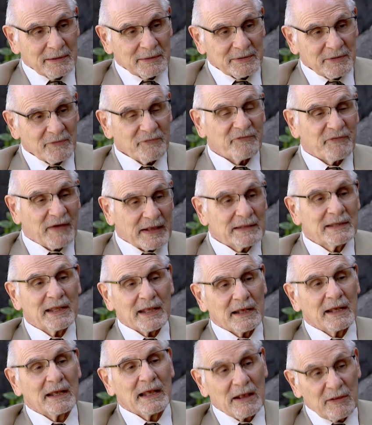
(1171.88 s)

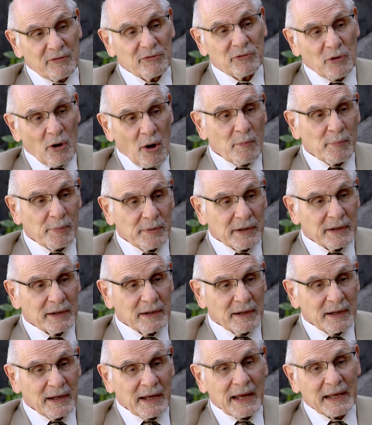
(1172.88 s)
defending
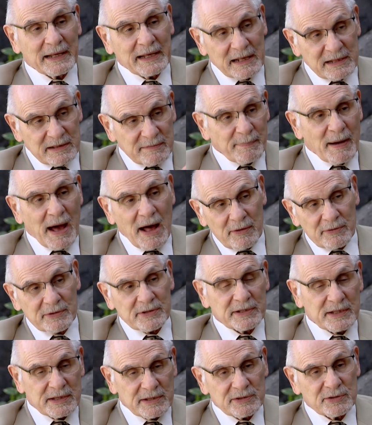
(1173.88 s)
Ethiopia against
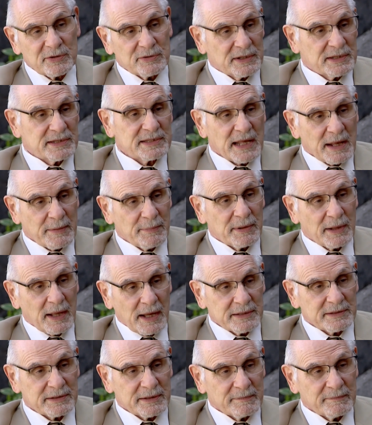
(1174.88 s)
policies to
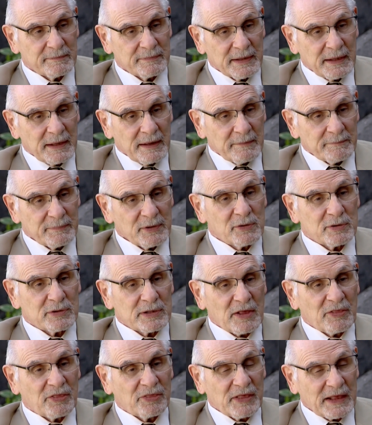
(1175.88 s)
destabilize it. Because
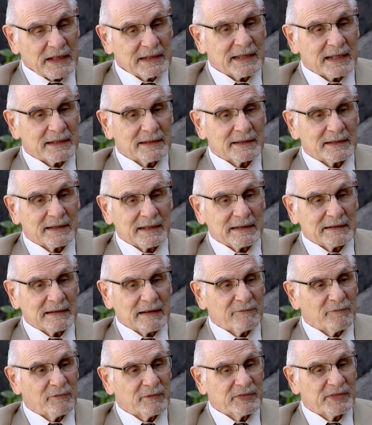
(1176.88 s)
I think that
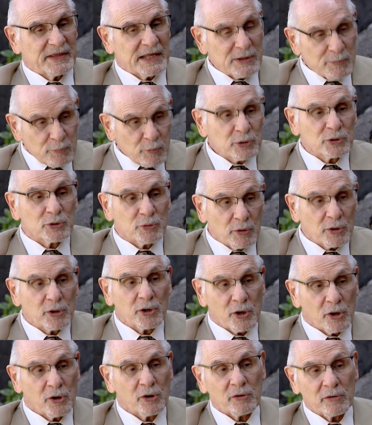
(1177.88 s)
if this were to
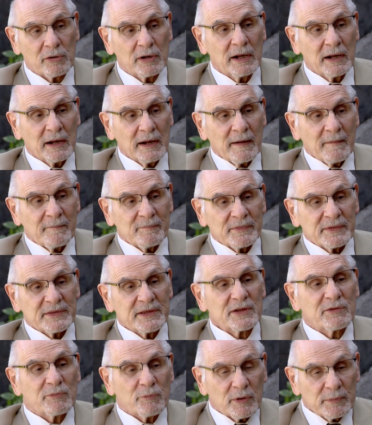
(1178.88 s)
occur,
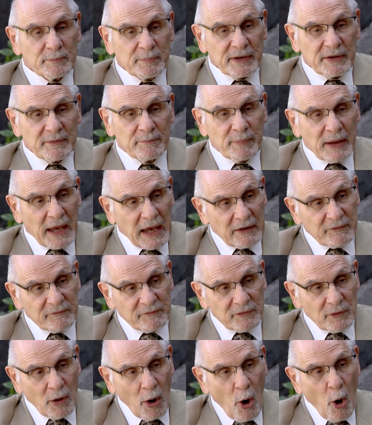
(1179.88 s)
this would be bad
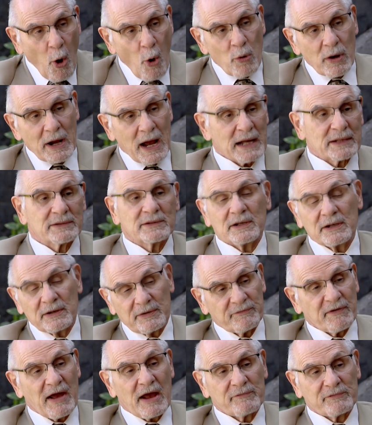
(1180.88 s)
for the whole continent
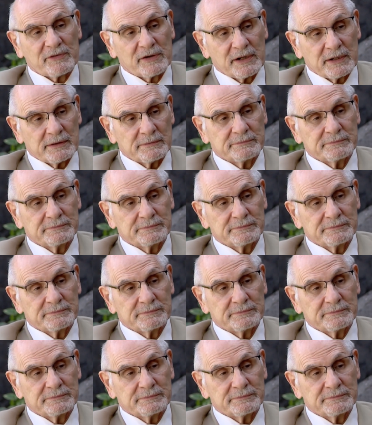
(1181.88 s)
of Africa.